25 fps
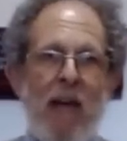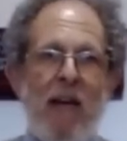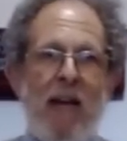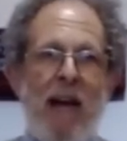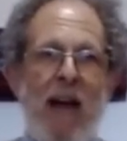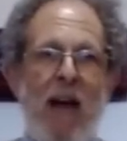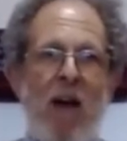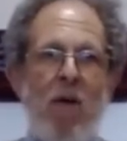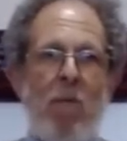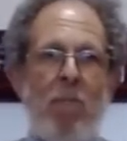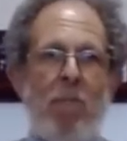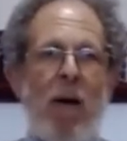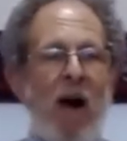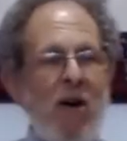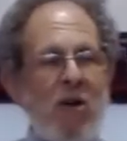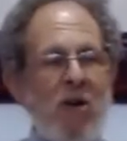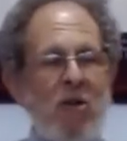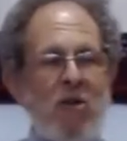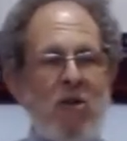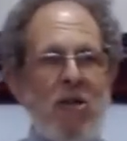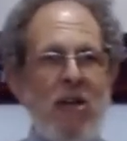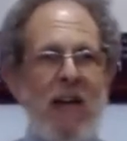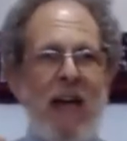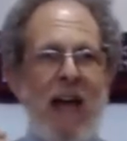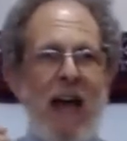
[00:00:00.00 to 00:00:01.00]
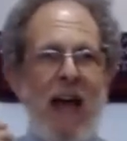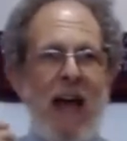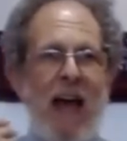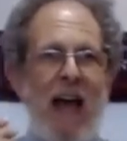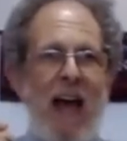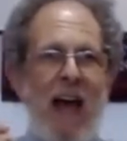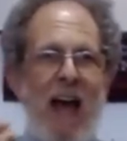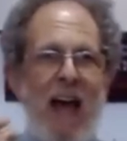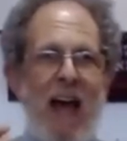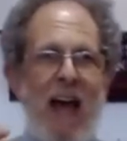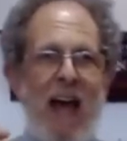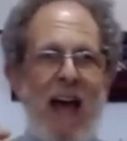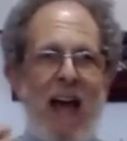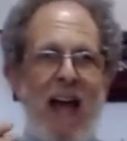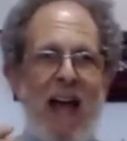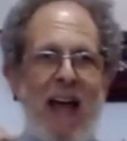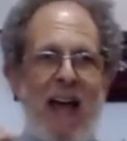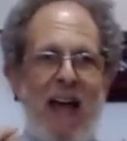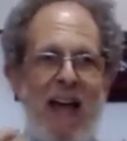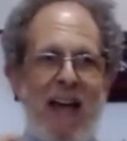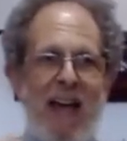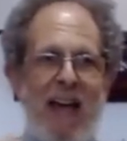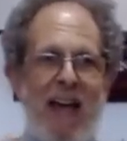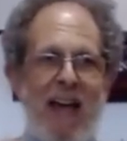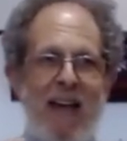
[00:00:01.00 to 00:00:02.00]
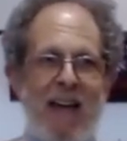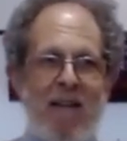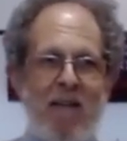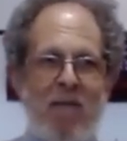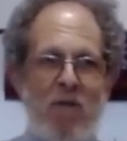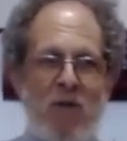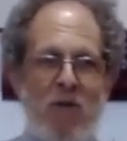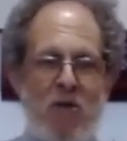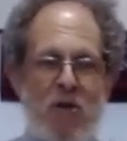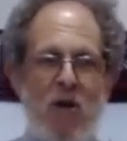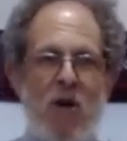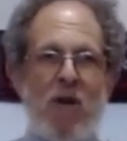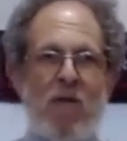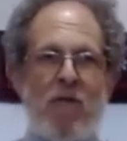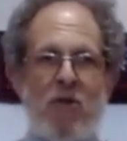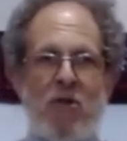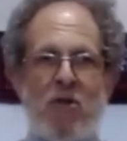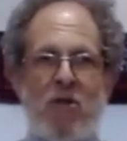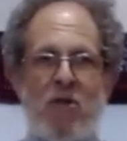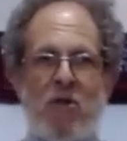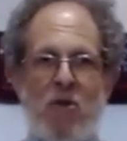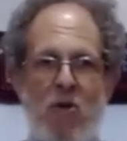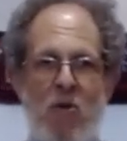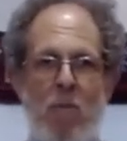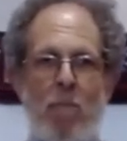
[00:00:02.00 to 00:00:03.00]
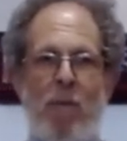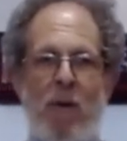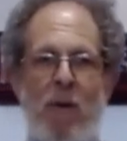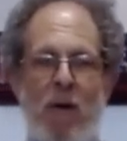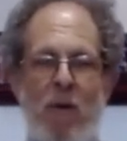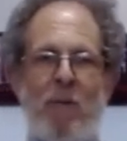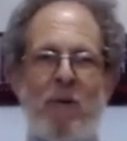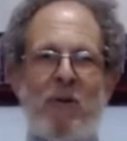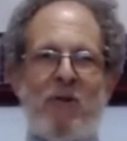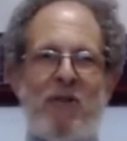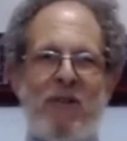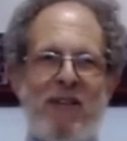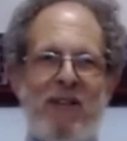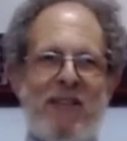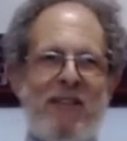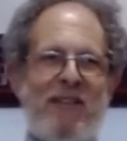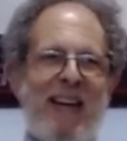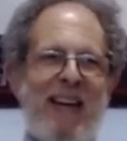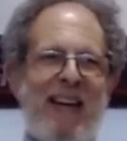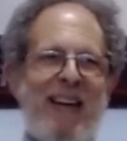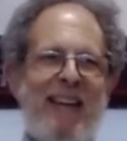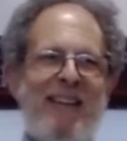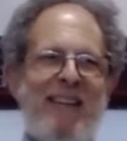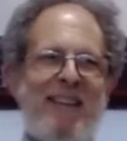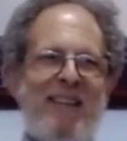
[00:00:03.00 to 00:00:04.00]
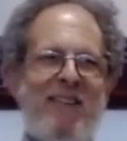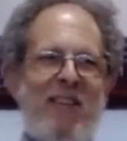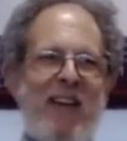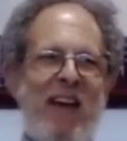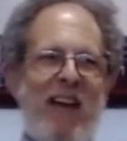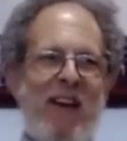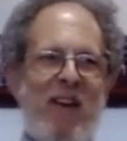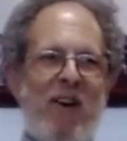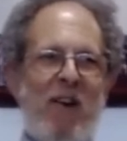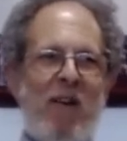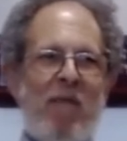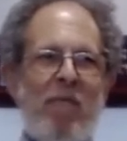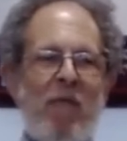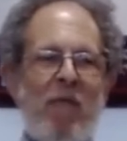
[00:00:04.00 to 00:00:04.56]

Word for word: Now, parsley uh, serves two purposes in the Seder.